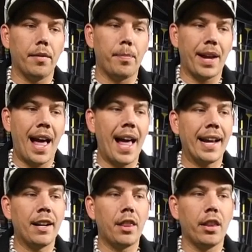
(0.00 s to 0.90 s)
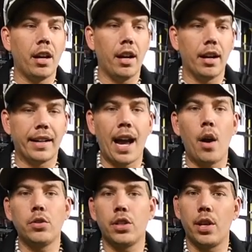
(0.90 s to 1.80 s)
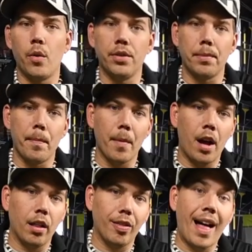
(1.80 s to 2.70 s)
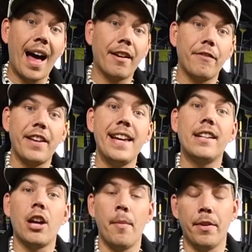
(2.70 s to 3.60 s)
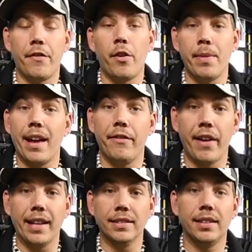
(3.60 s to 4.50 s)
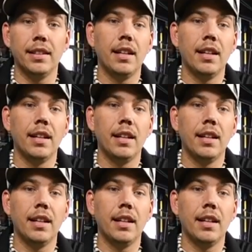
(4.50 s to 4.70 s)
Behind the couch there was a lot of heat coming from that vent,